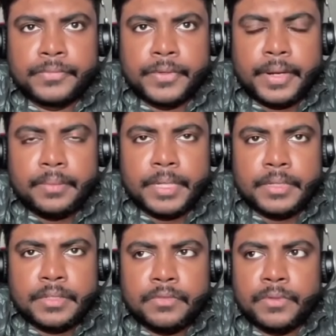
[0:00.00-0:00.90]
Right?
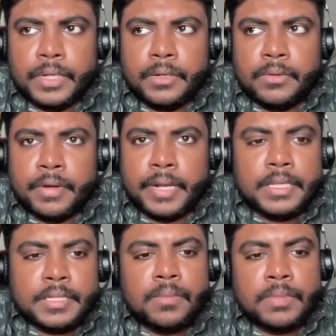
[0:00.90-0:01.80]
Because if you need to
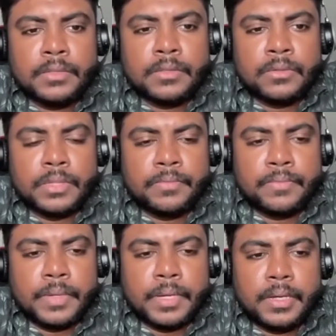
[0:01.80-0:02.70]
trigger something through
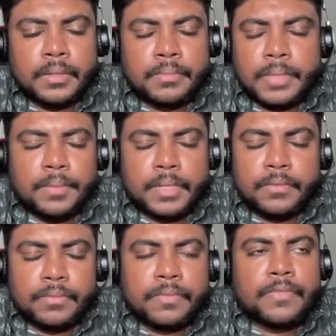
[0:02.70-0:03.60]
I
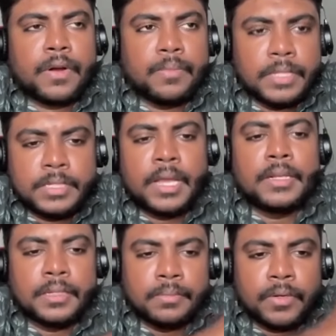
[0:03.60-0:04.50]
mean, from the
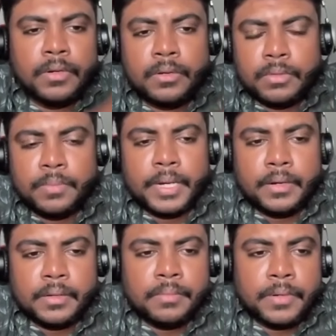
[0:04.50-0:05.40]
child component to the
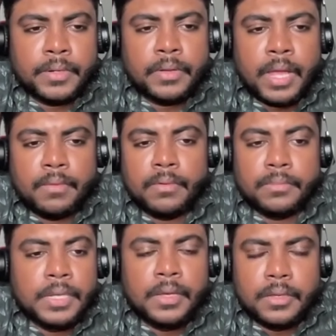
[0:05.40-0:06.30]
parent component, you
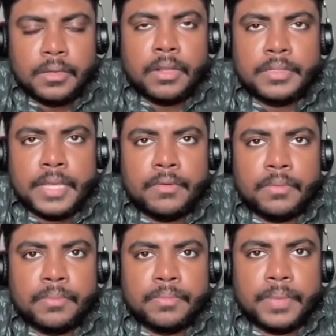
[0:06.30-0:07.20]
always have
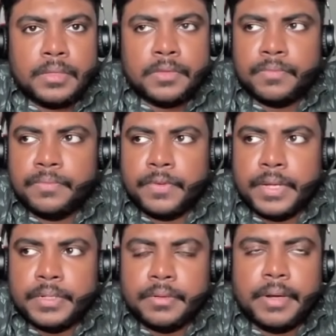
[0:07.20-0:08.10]
to pass a
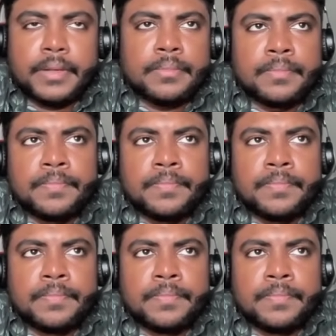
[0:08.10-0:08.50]
function, right?